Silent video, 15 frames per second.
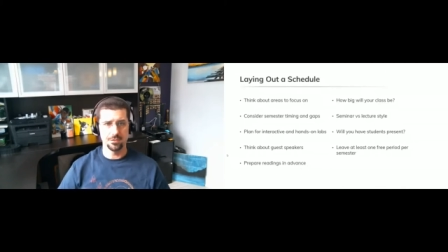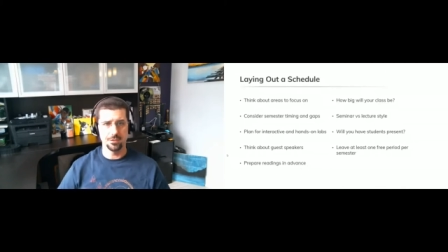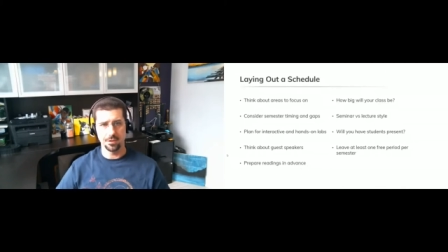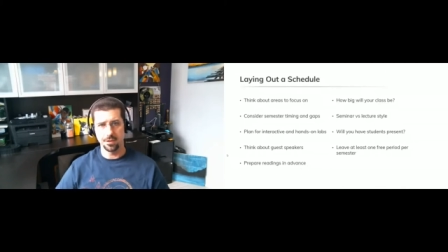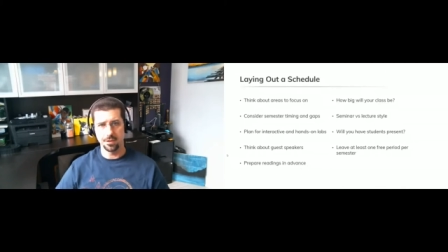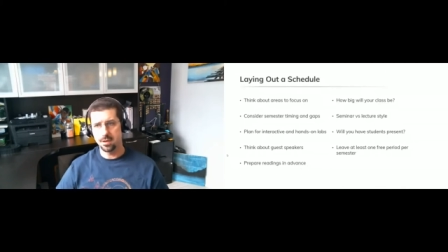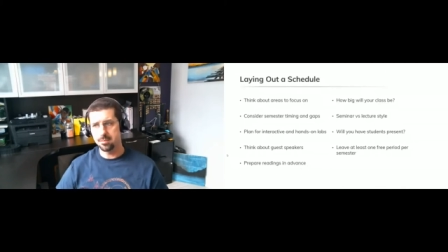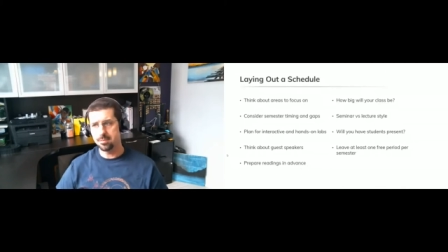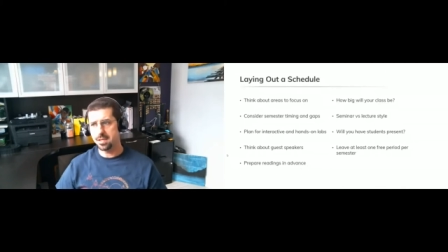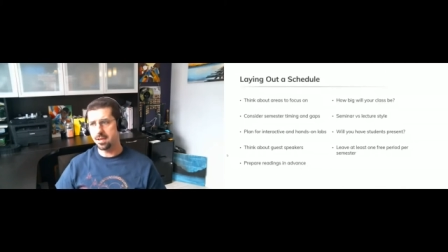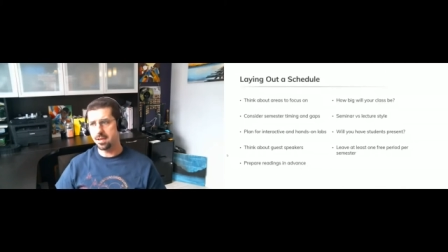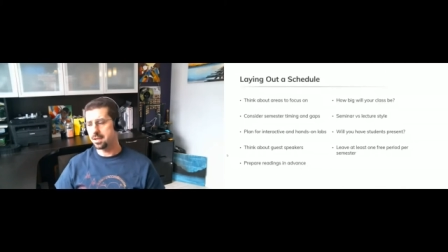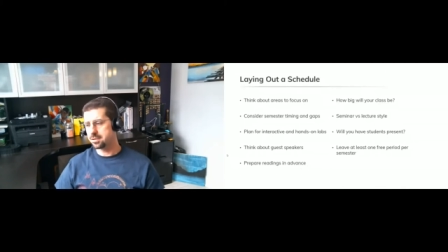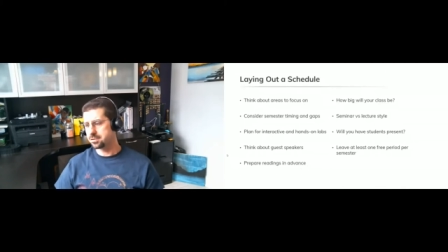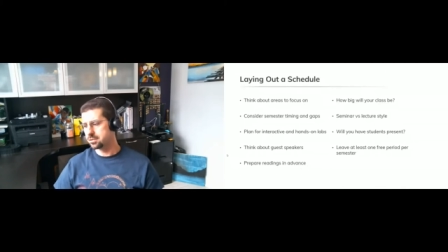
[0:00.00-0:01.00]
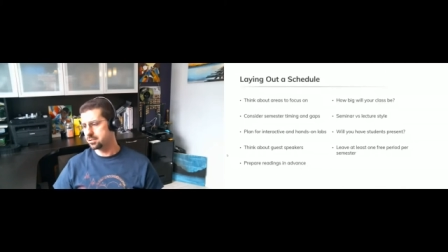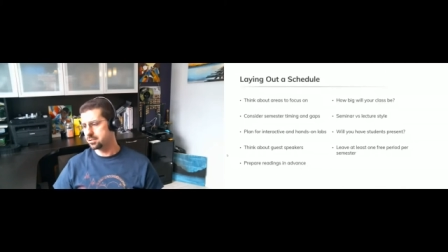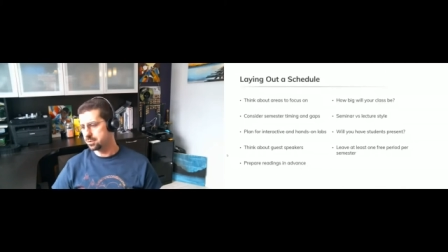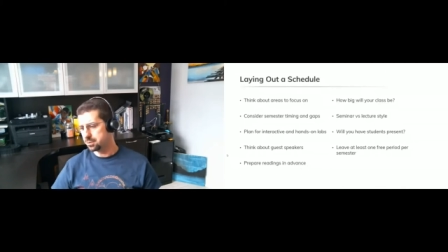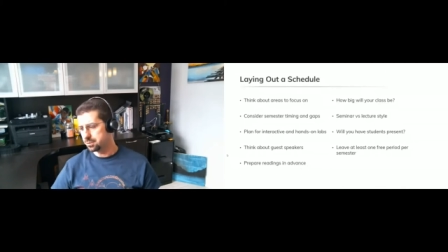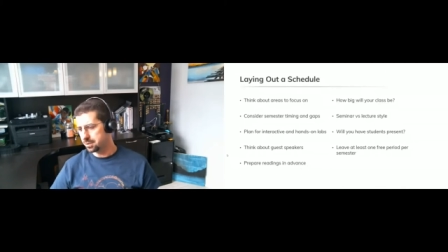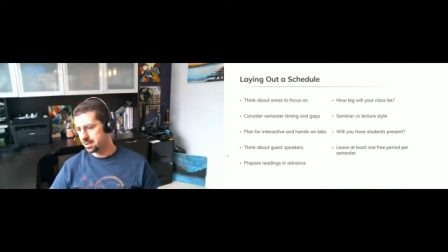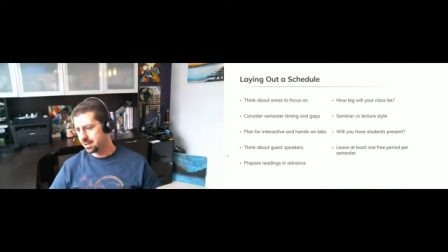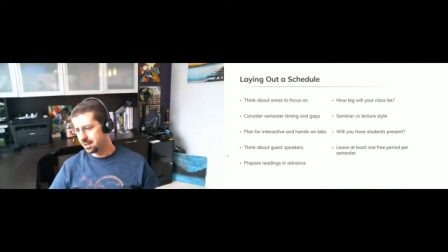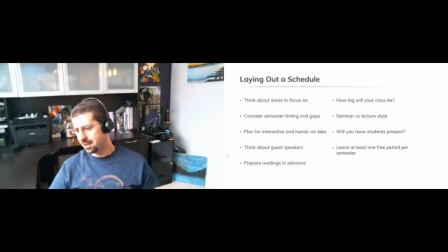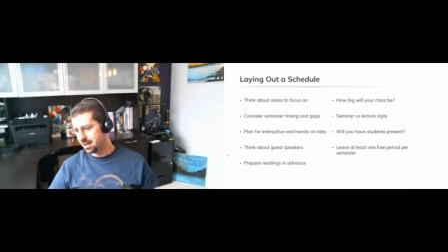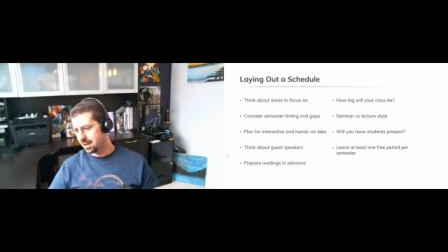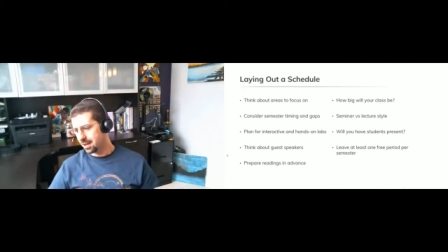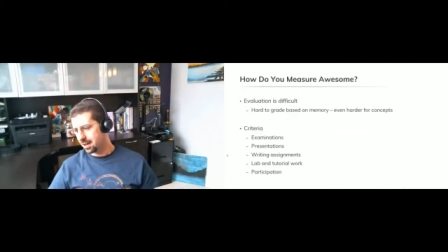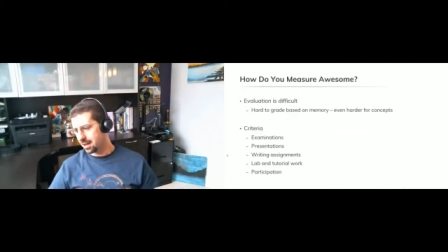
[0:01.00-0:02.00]
You're going to be asked to,
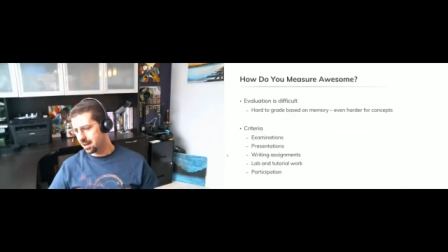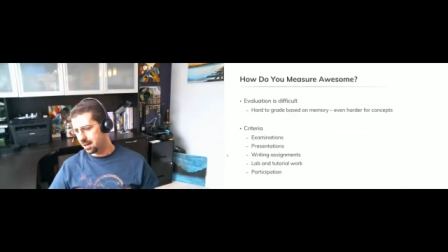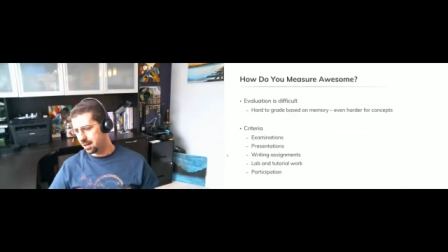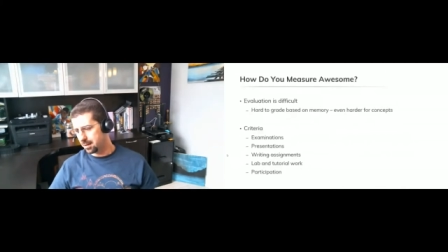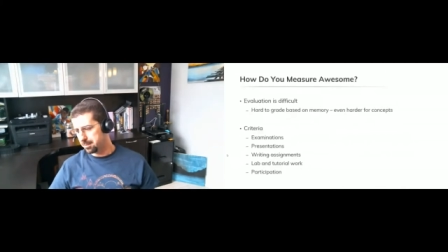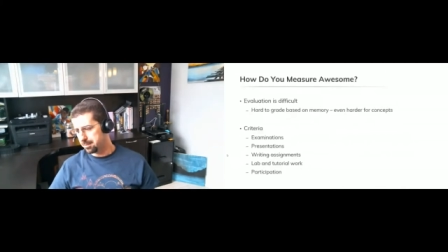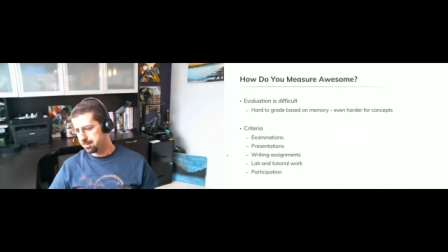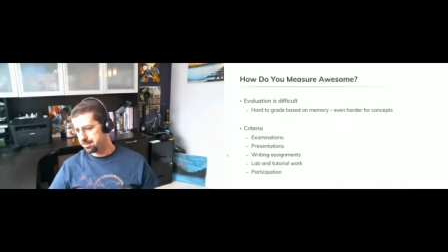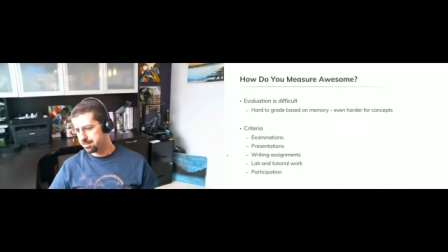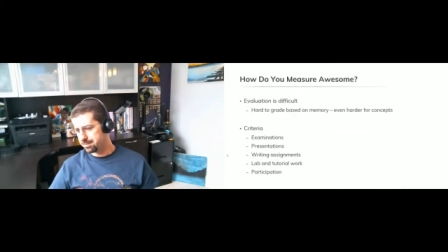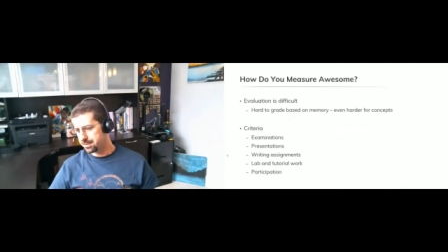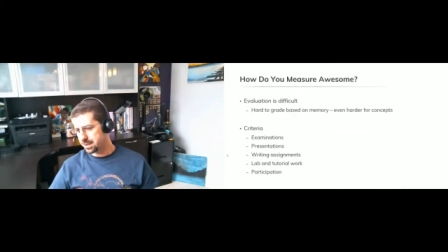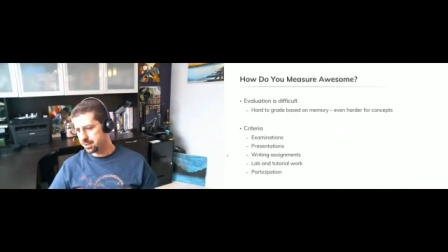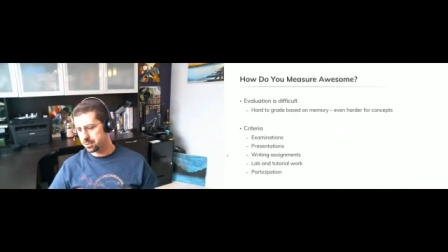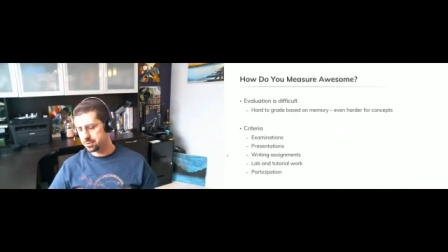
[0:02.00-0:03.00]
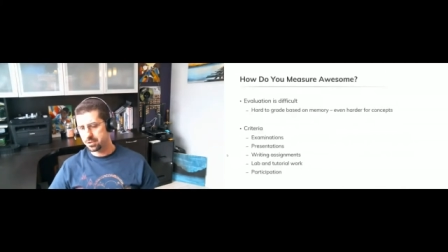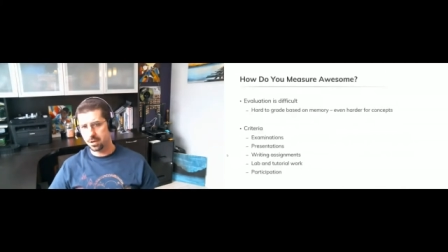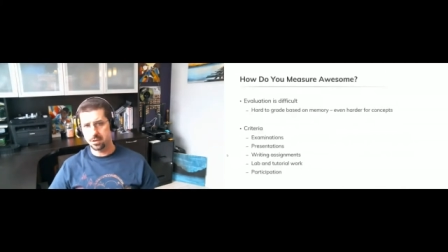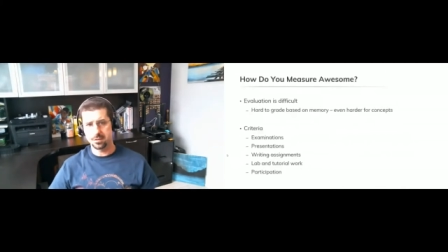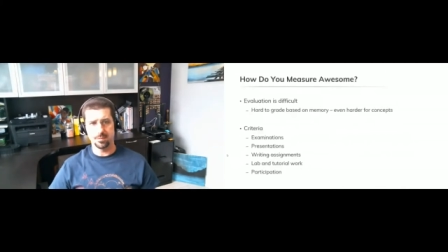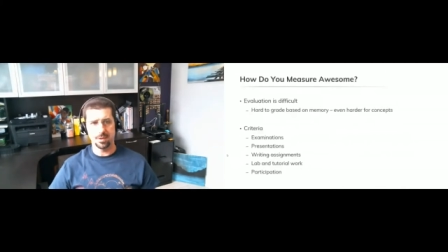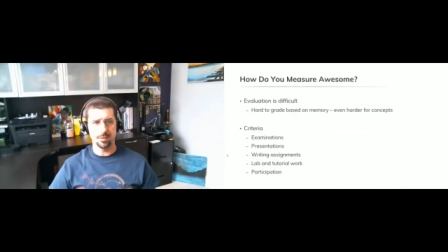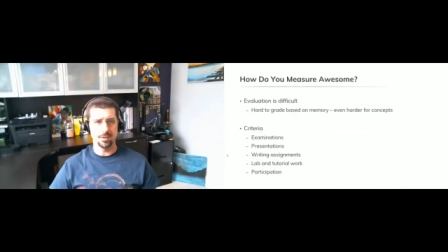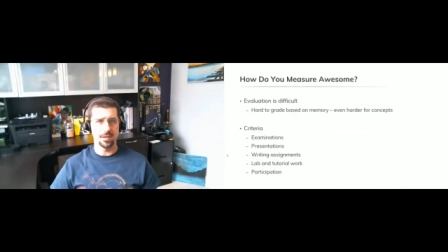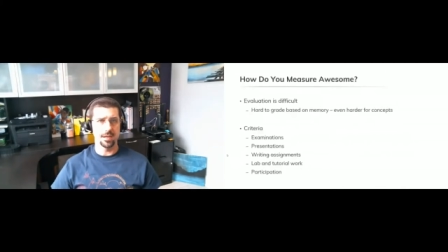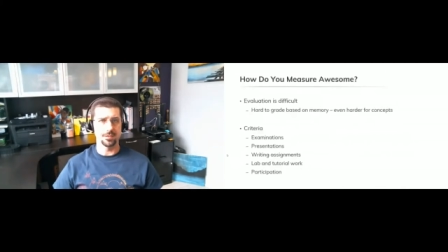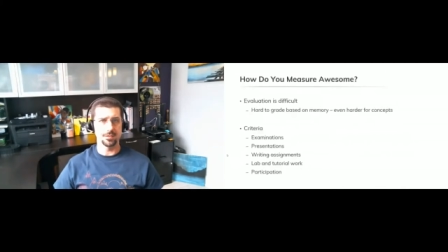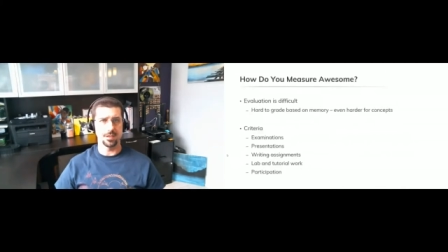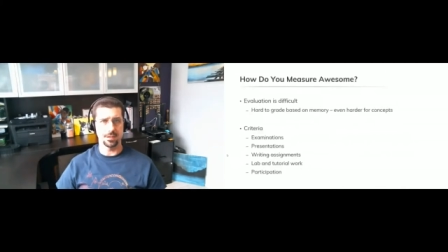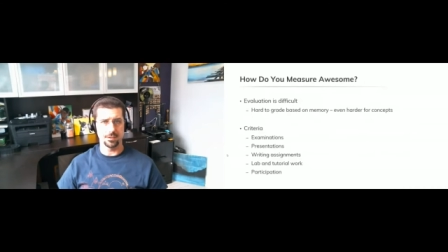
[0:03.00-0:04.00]
um, you know, talk to maybe
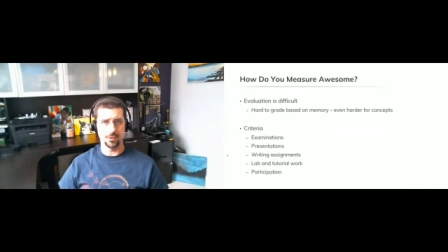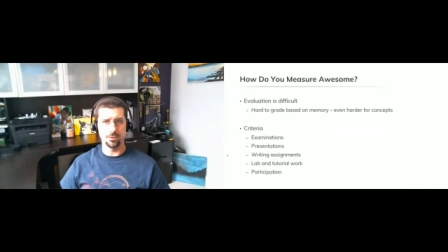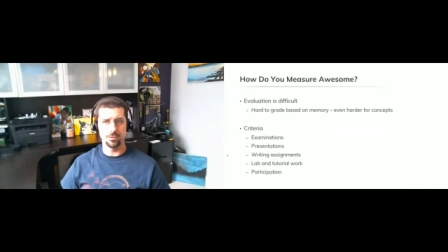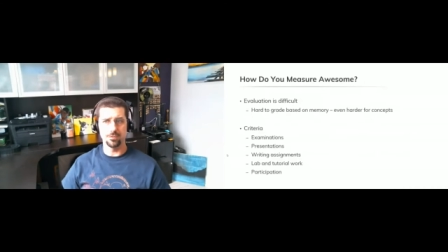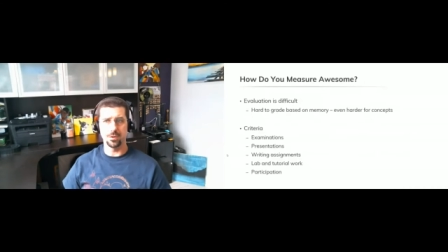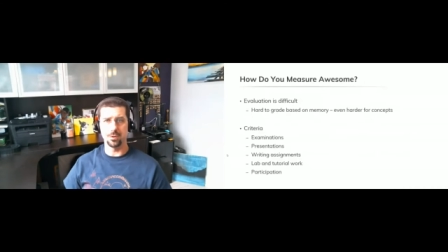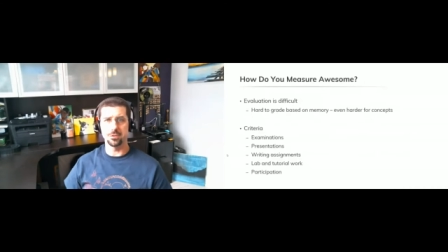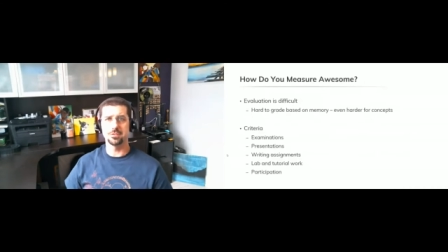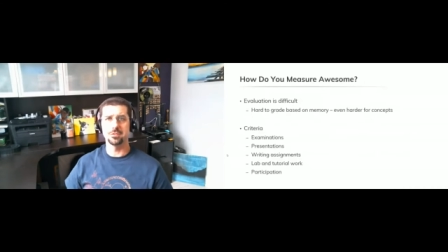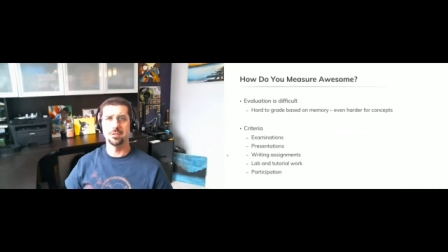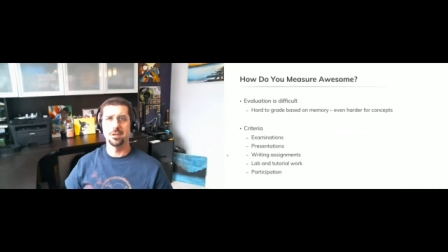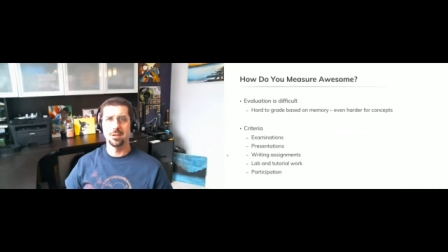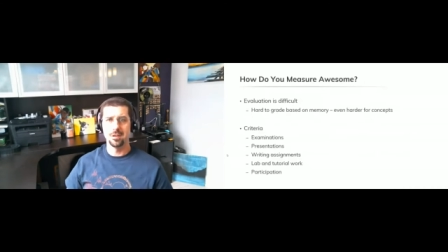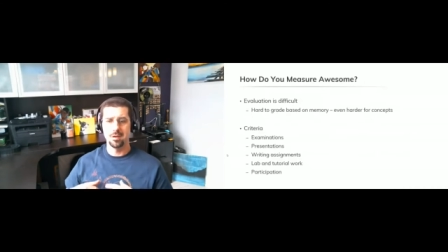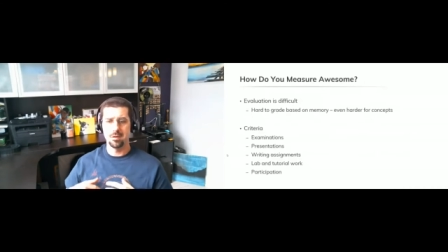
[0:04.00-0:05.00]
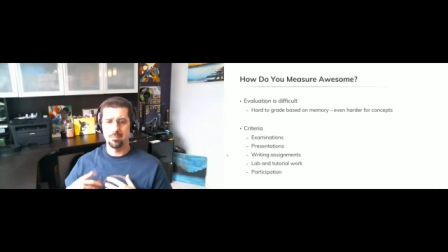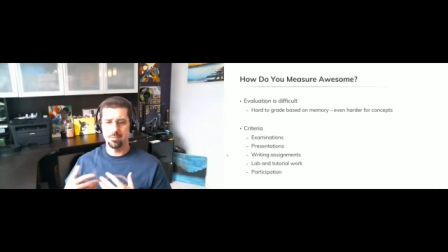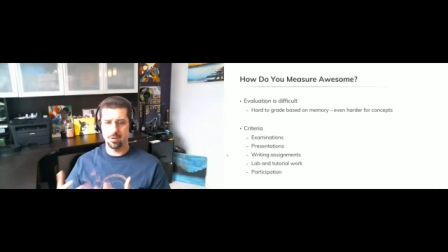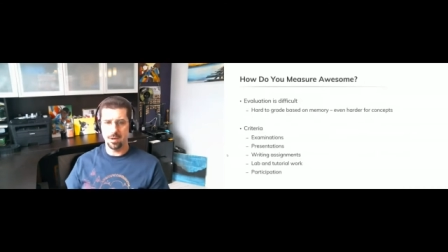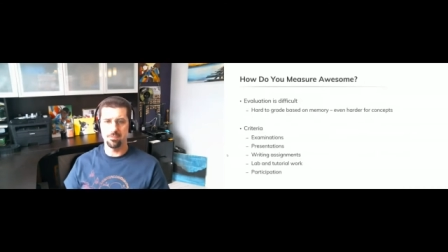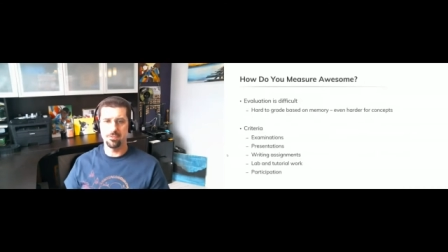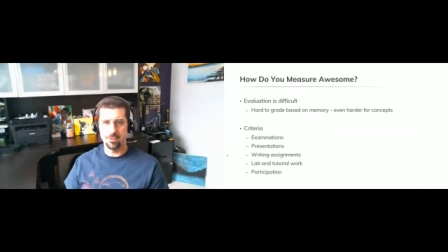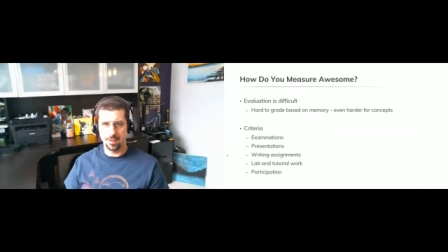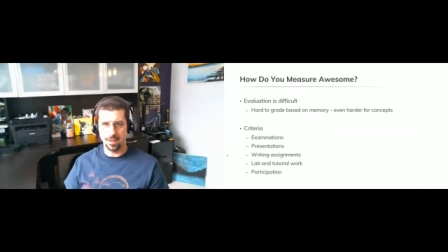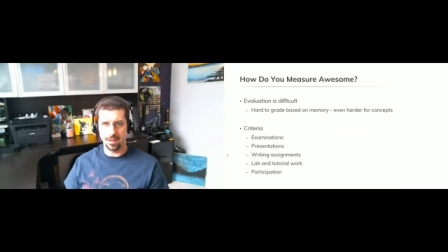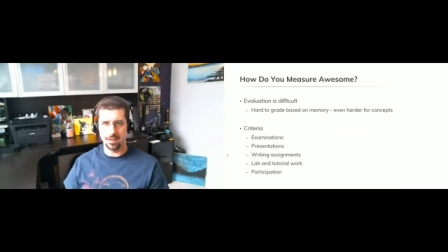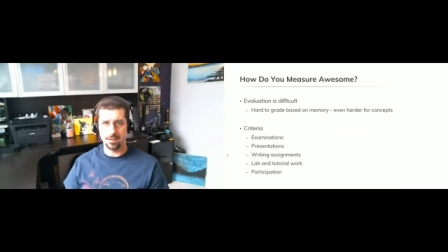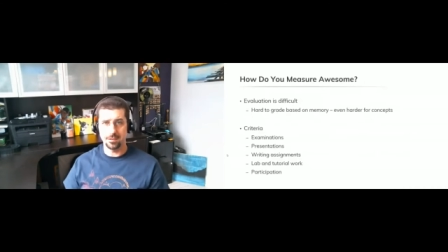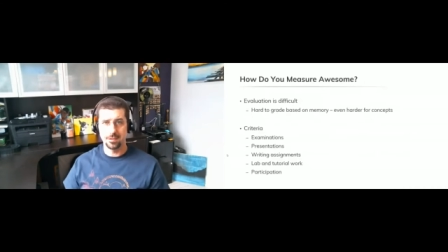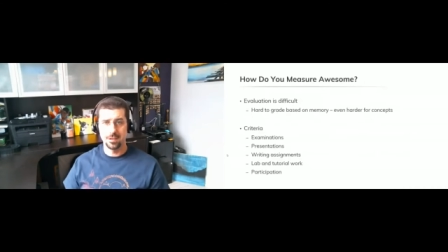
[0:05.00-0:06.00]
non-technical folks. Prep for that.